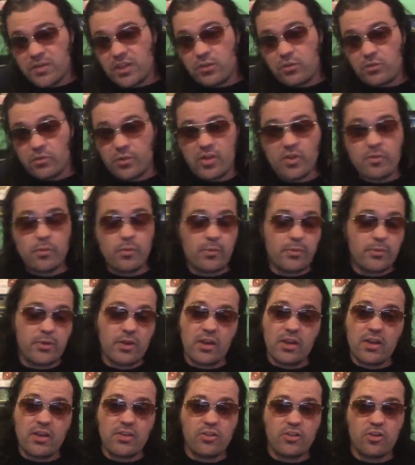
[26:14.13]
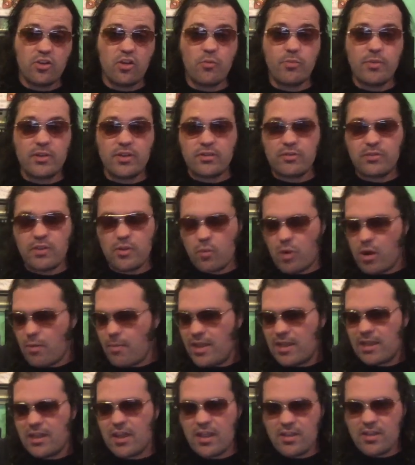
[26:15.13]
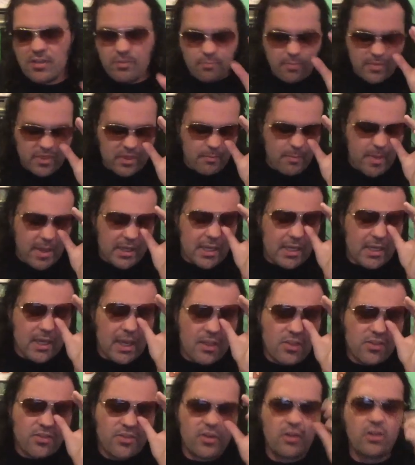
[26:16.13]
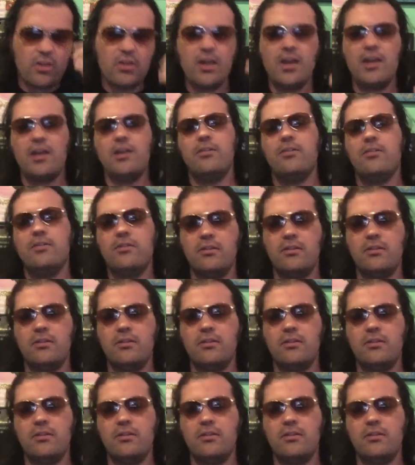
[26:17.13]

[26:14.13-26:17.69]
Mecha Godzilla.